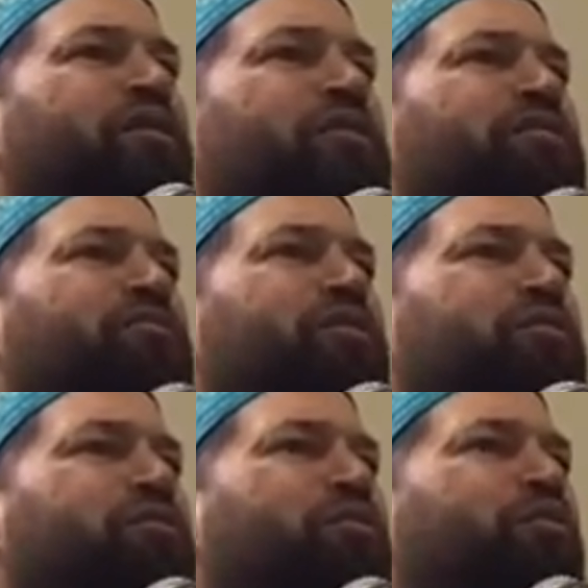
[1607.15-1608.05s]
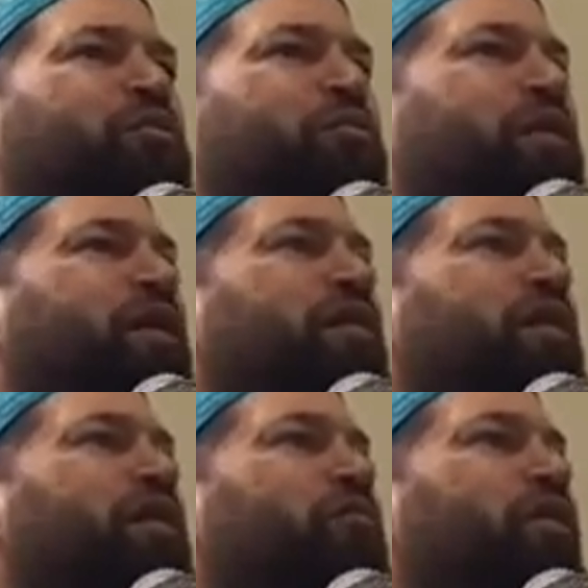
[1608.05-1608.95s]
would be
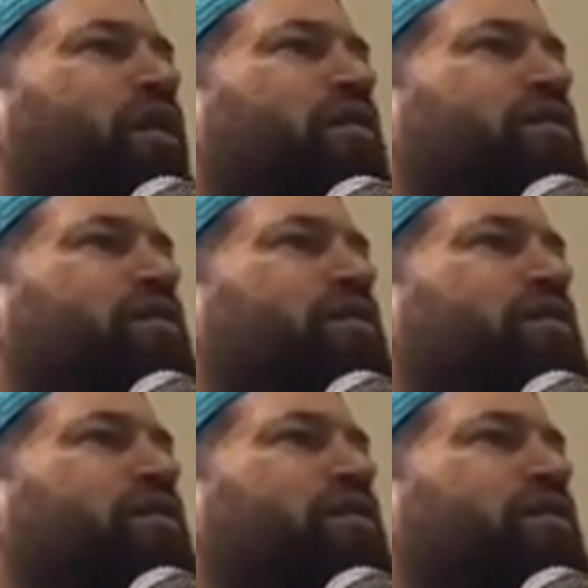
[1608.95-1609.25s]
praying in the